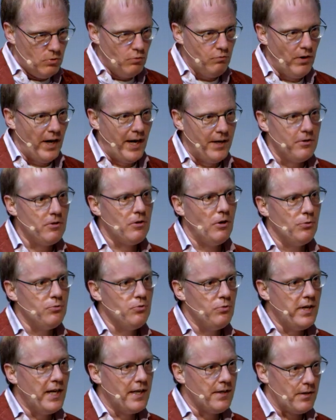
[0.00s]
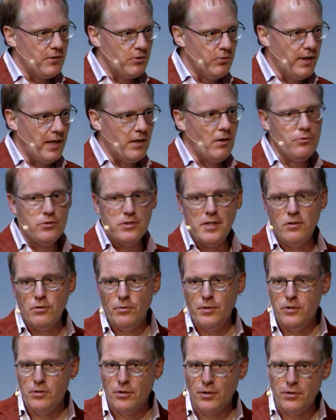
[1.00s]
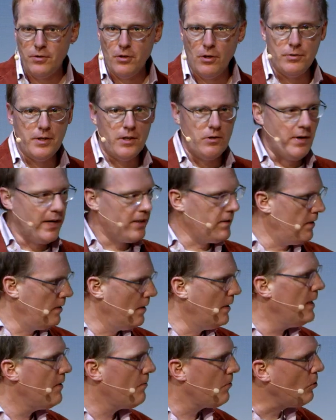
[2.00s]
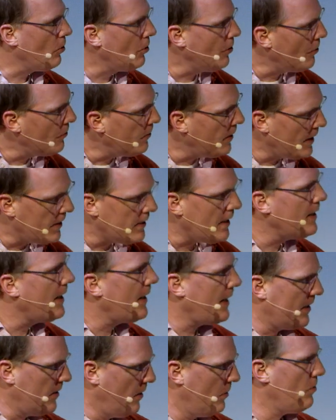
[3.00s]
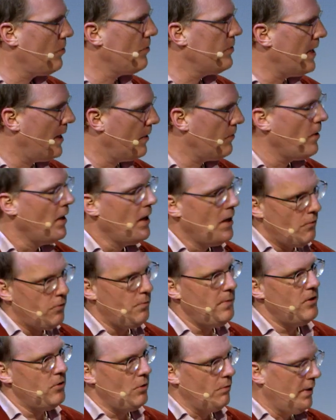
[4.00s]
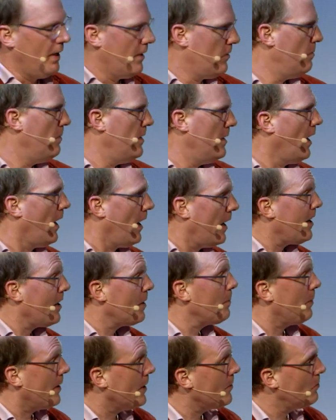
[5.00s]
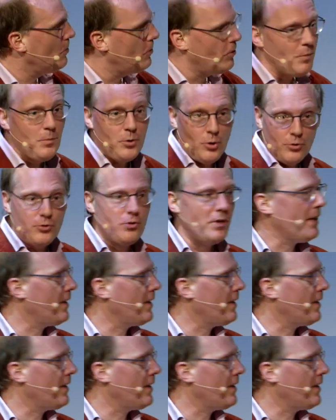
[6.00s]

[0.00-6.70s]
to write code together. So they don't stand on each other's toes. that you actually deliver all those things. And that actually turns out, for me, sort of like to be the hard part to learn, but also